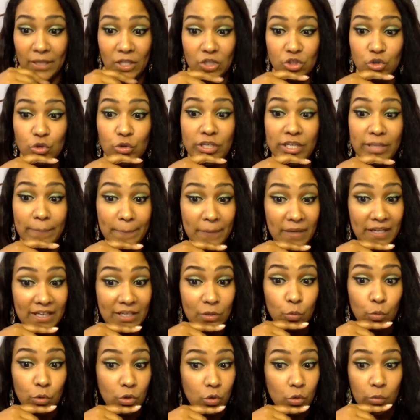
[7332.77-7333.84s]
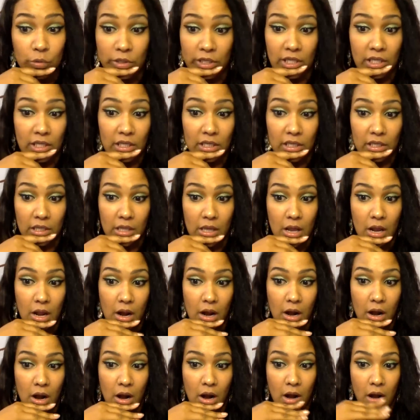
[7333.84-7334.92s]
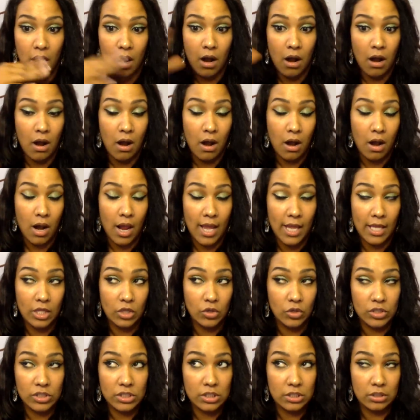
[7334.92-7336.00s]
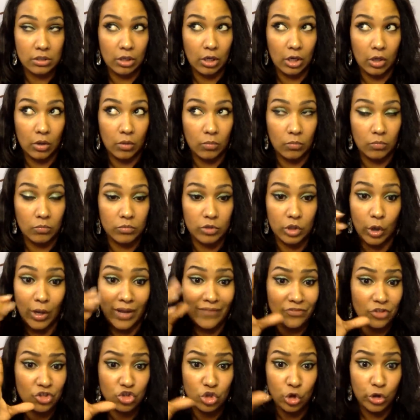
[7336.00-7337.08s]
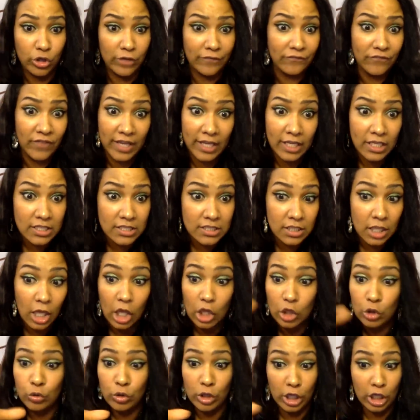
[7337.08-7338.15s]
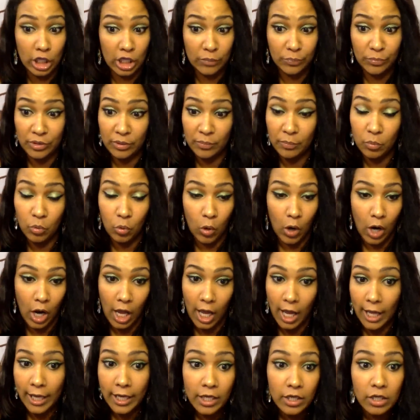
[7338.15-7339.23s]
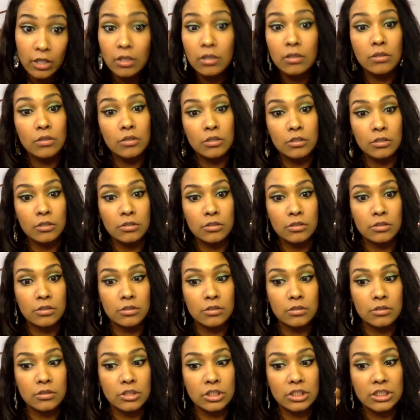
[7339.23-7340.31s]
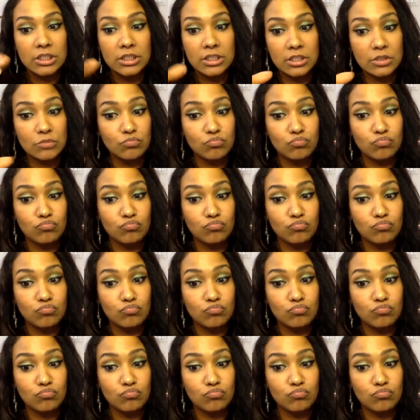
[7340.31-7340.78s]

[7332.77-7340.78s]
Bet you'll get money real quick. And you can, you know, don't have to show your face. You can keep your pride. Just